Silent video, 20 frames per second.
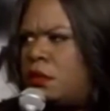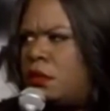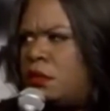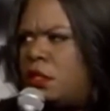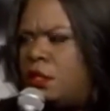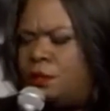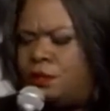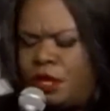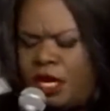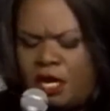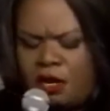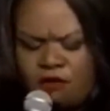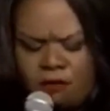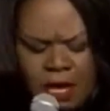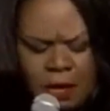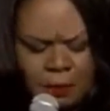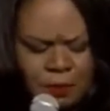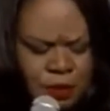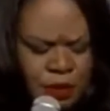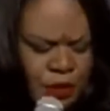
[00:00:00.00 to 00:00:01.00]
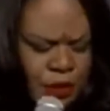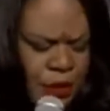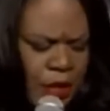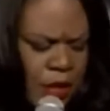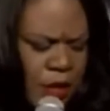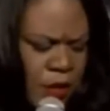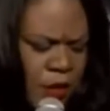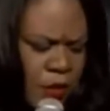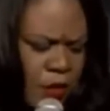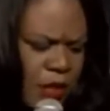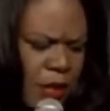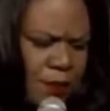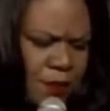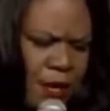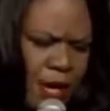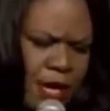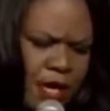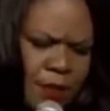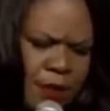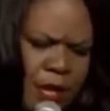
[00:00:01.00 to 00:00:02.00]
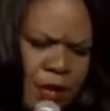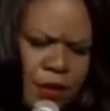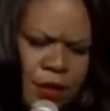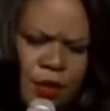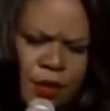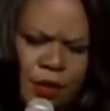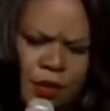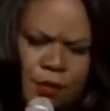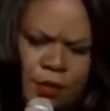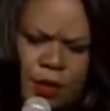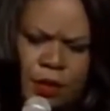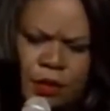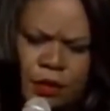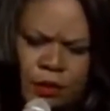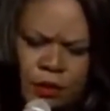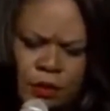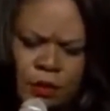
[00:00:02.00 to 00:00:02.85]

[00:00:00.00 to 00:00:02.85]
I've been praying over my pussy. I don't know what they're praying about. You know what I mean?